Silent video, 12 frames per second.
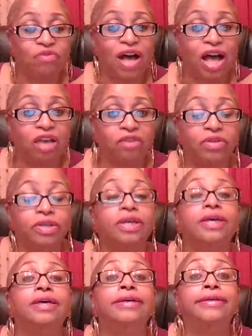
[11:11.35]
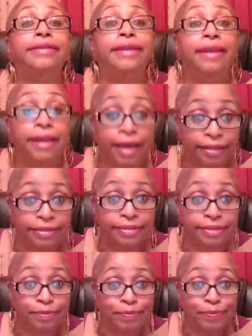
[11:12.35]
5,
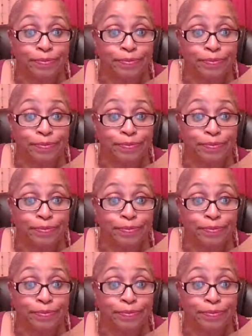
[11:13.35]
nuts.